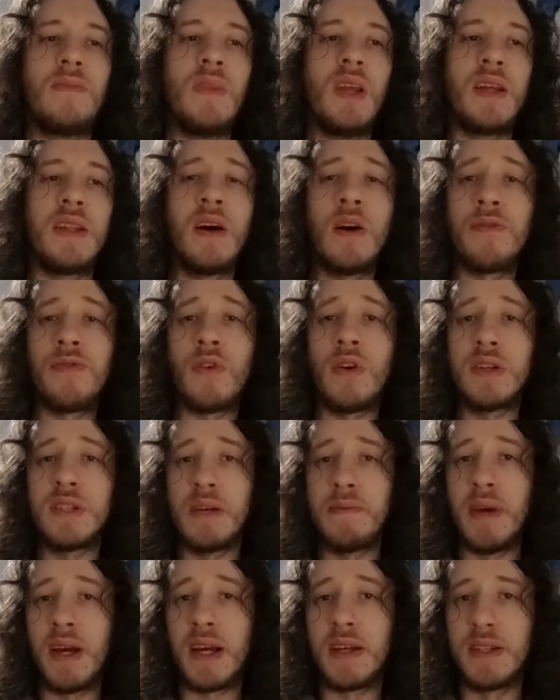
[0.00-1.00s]
Now, of course, I
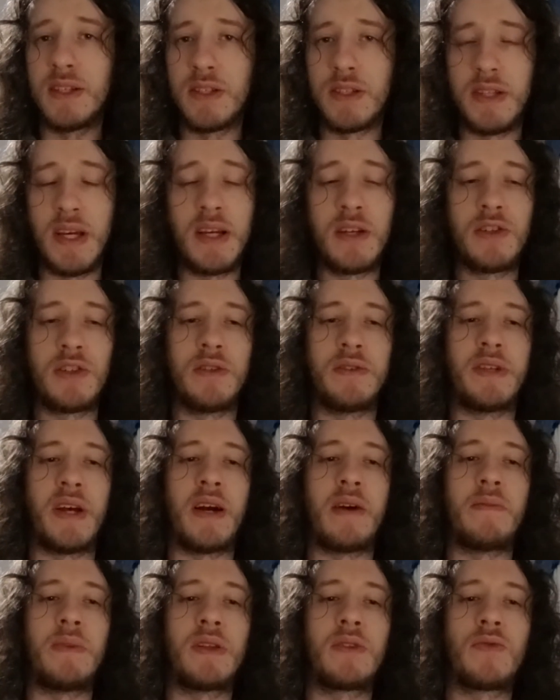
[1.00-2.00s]
make a distinction
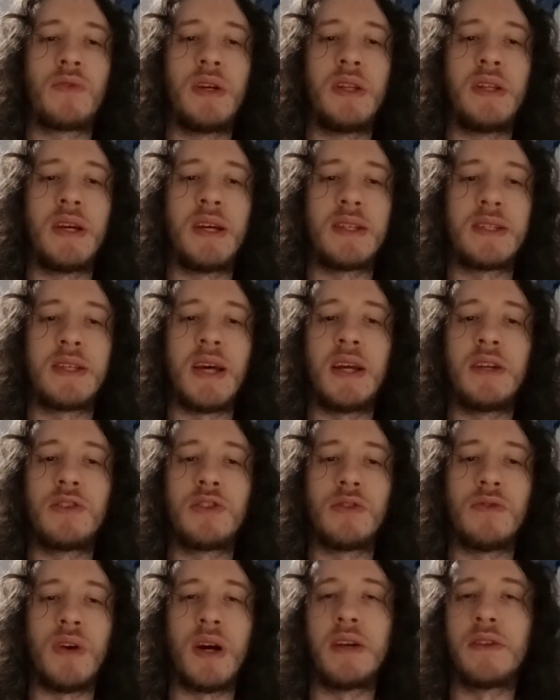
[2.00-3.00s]
there between
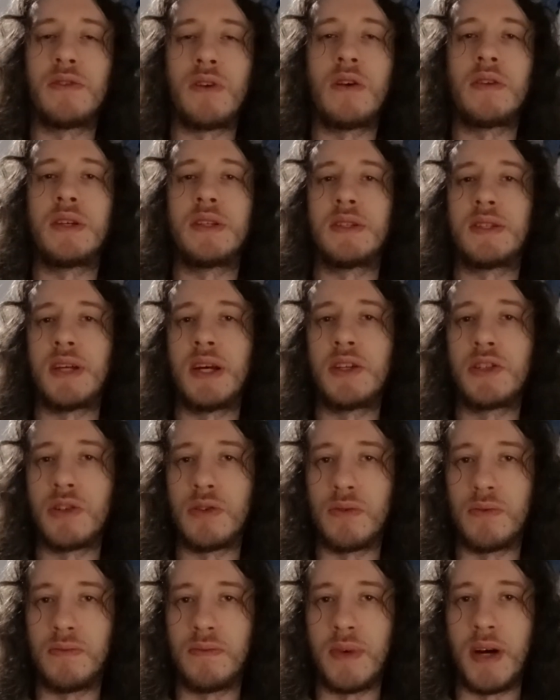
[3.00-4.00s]
essential and
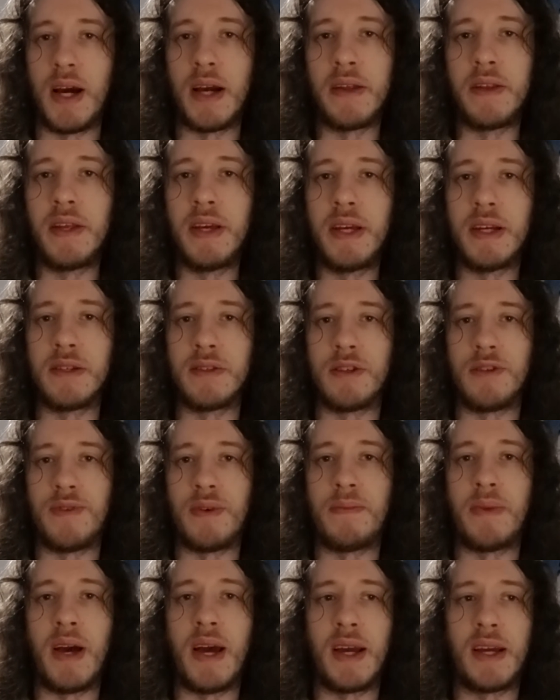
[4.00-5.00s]
non-essential ideas of a
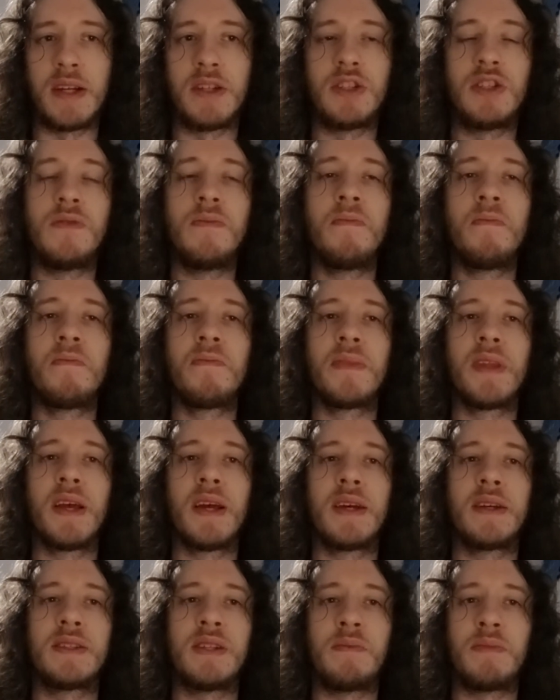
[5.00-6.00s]
package.
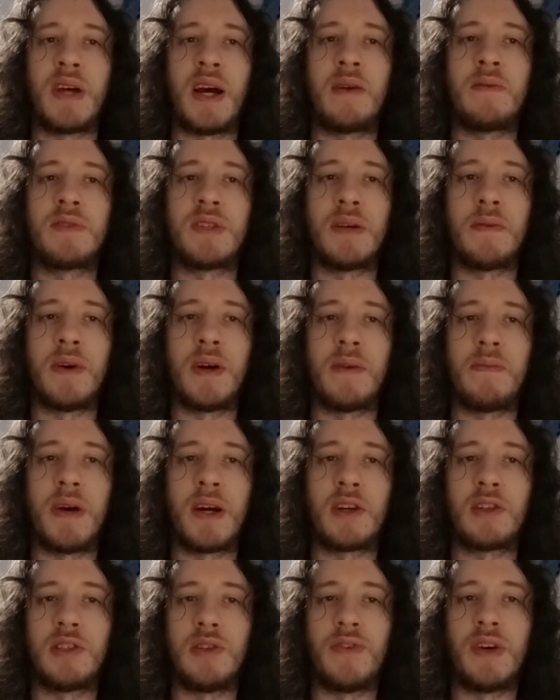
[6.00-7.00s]
Sometimes a
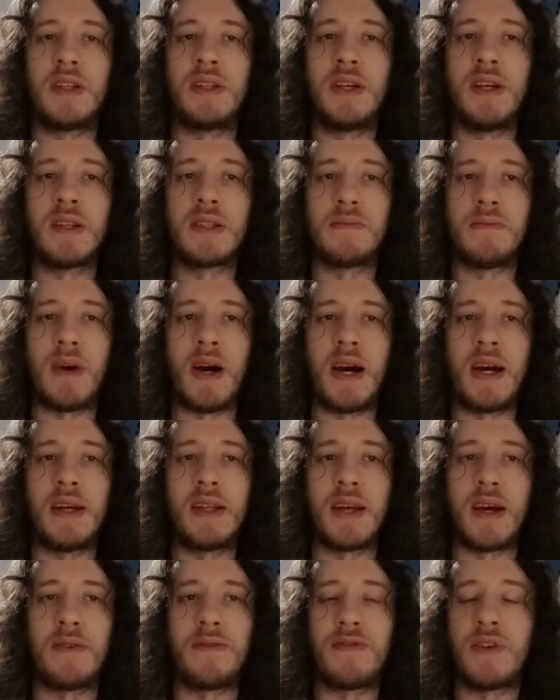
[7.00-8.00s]
package of ideas might
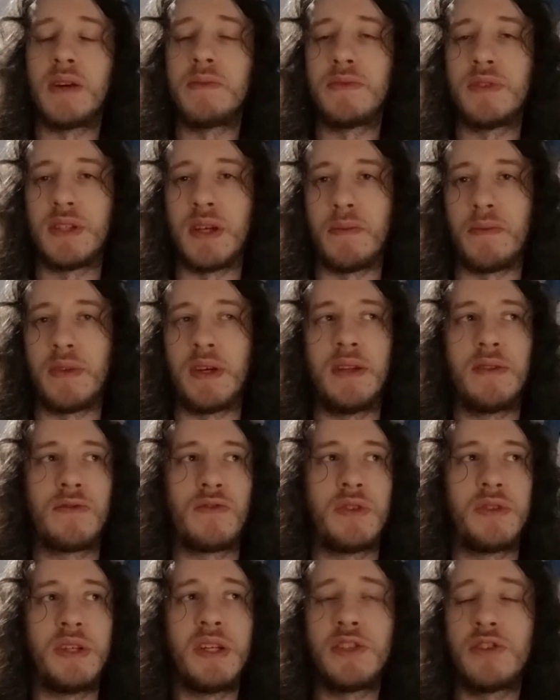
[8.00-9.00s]
affirm something
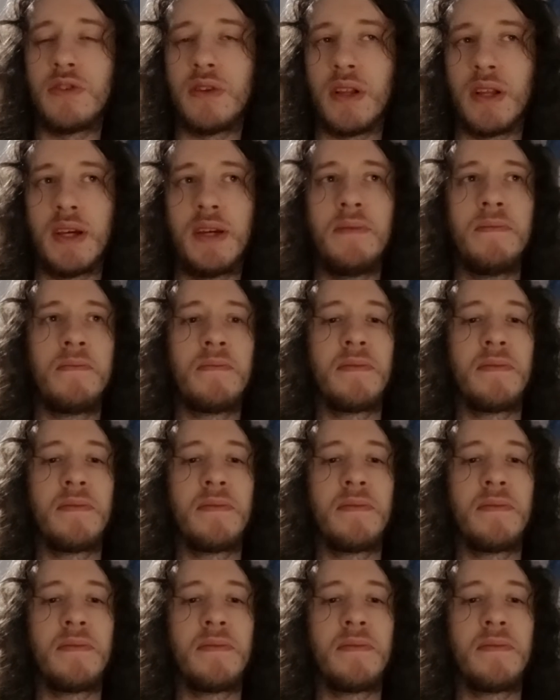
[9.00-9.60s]
traditionally,